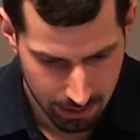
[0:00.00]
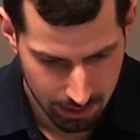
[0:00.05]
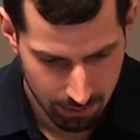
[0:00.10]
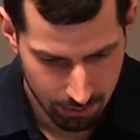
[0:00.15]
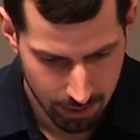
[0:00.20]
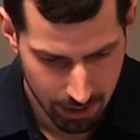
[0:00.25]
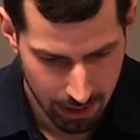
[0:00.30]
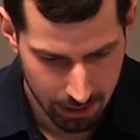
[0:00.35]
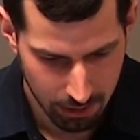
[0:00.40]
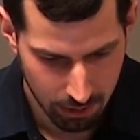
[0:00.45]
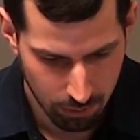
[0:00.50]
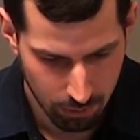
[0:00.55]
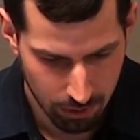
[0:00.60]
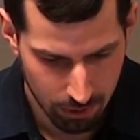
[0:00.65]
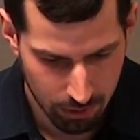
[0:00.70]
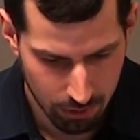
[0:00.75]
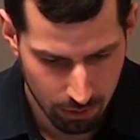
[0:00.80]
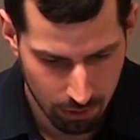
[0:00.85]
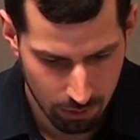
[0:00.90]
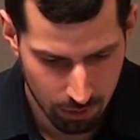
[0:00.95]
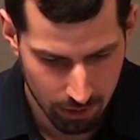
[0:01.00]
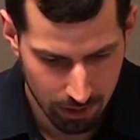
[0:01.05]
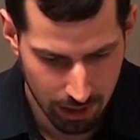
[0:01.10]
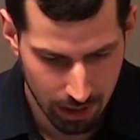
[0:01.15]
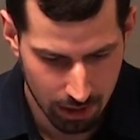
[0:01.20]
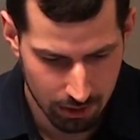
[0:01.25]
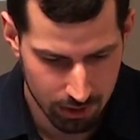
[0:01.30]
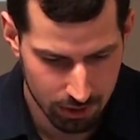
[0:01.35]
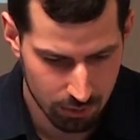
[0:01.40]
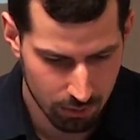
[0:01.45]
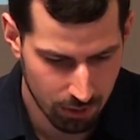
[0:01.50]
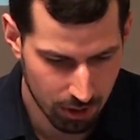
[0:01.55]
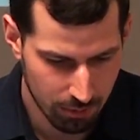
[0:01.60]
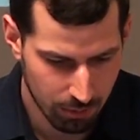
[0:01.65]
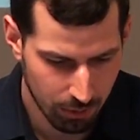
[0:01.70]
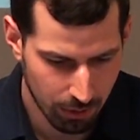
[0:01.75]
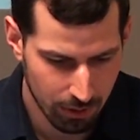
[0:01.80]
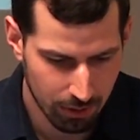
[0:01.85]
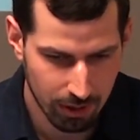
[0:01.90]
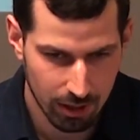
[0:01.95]
We got the word normal. Now I just want to
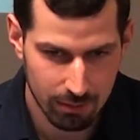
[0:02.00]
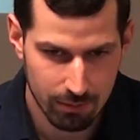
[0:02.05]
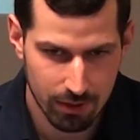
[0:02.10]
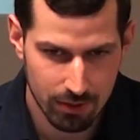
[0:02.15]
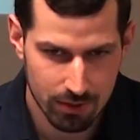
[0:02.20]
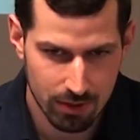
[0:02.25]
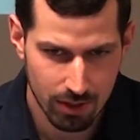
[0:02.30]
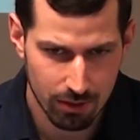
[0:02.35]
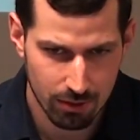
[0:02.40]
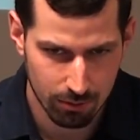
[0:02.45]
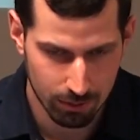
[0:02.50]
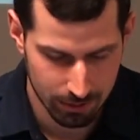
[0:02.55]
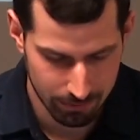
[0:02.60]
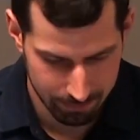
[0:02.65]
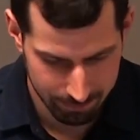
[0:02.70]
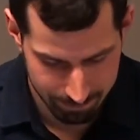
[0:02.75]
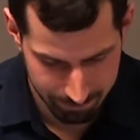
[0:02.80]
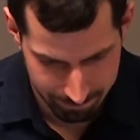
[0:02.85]
program this other one.